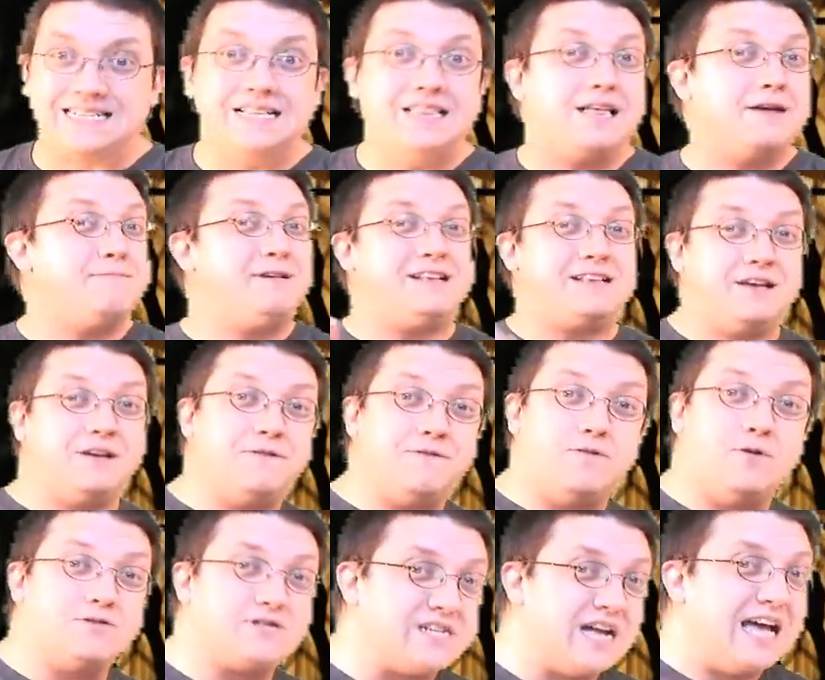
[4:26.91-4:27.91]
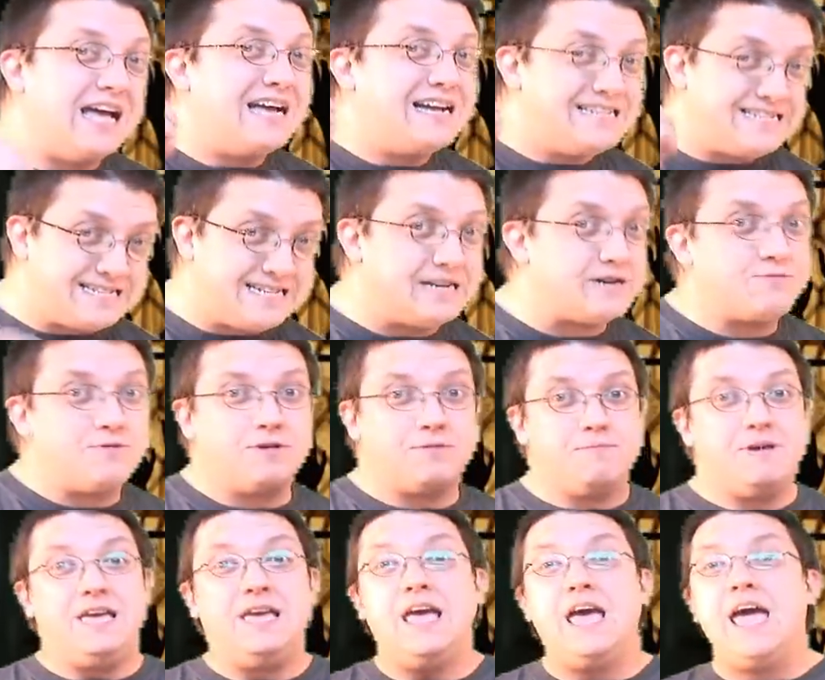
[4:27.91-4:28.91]
And let me tell you, folks, stick with
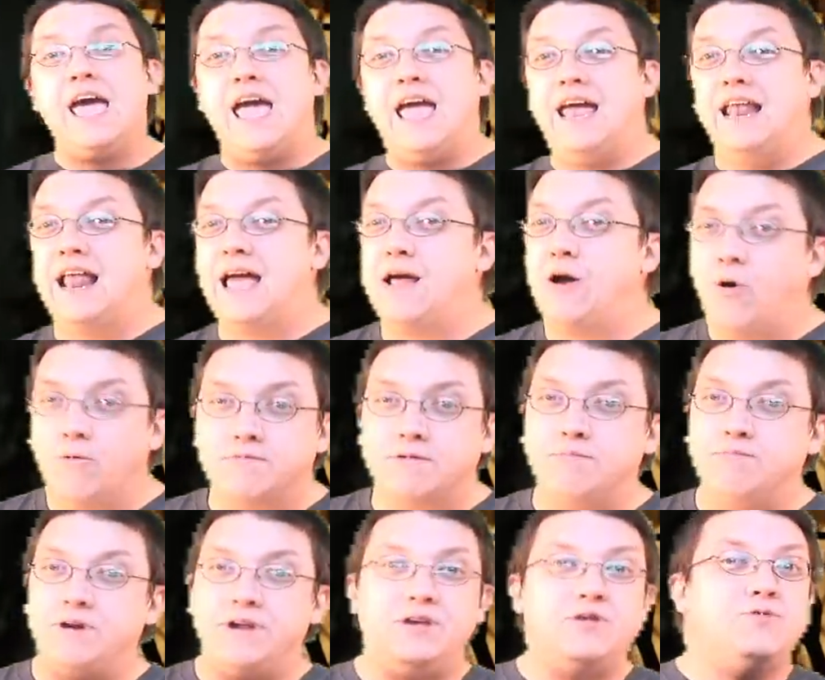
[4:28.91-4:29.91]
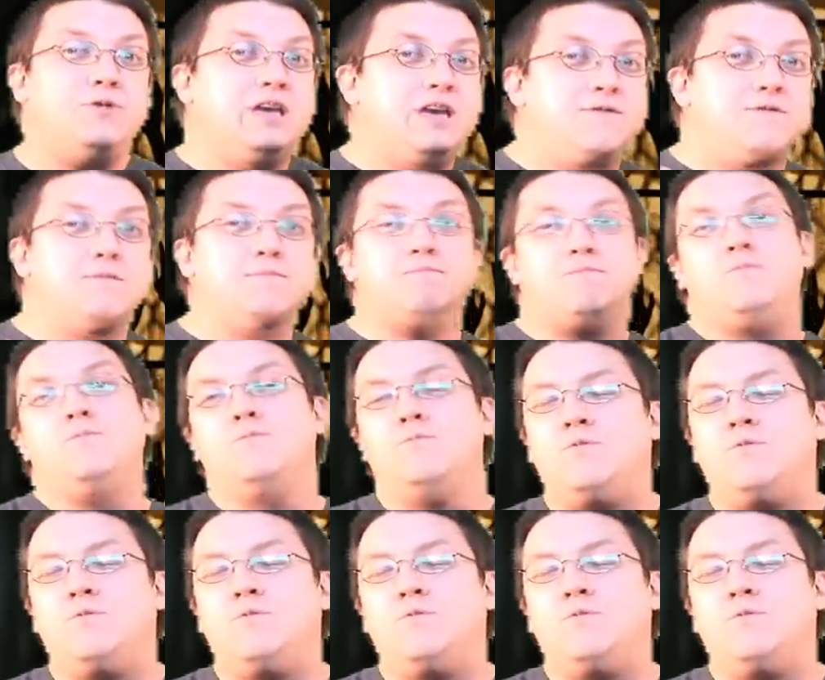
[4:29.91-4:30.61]
me, and I hope to bring you even,